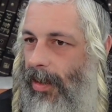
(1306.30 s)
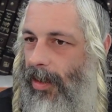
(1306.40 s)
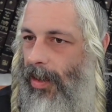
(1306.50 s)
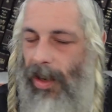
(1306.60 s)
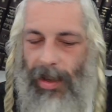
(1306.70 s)

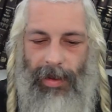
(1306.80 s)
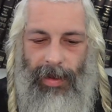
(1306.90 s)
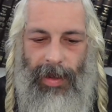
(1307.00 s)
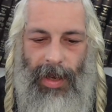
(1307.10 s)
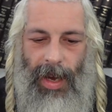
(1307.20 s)
You know,
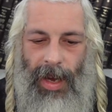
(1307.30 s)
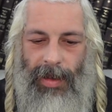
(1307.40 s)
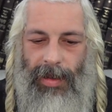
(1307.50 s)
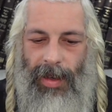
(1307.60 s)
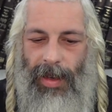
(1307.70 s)

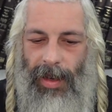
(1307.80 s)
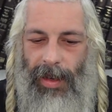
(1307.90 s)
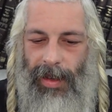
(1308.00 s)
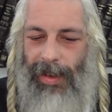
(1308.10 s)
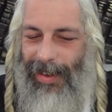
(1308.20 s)
and
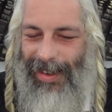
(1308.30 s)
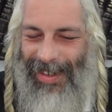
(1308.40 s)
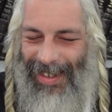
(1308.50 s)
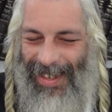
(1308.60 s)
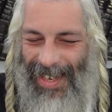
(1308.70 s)

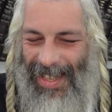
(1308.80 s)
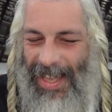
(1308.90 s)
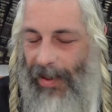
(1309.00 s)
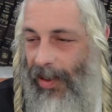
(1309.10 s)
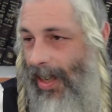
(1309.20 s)

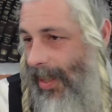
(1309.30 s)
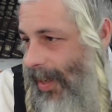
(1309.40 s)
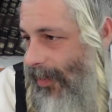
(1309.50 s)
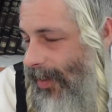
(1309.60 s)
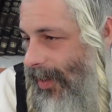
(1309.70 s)
that way he
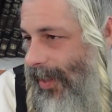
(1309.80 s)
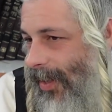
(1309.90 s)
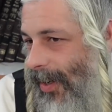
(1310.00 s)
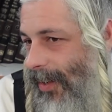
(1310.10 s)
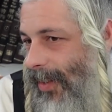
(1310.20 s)
never. You
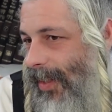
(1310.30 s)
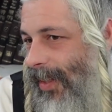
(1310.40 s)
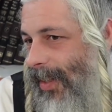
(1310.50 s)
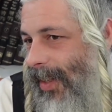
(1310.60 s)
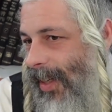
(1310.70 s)
know.
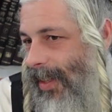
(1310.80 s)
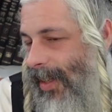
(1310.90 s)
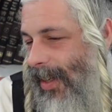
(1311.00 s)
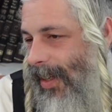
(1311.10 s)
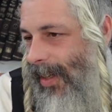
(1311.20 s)
Like
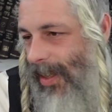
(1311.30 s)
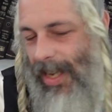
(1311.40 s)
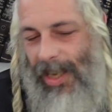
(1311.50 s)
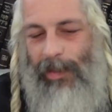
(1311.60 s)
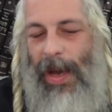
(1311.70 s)
he
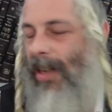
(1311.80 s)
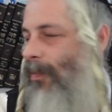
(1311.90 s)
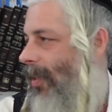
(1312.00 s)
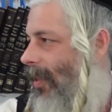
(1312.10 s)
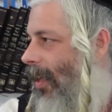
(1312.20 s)
has pat
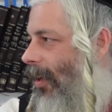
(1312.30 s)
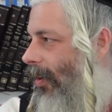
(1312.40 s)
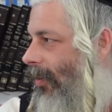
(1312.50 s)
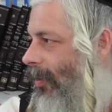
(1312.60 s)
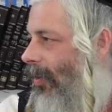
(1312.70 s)

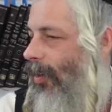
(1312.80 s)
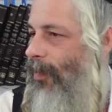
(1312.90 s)
b'salo, so he'll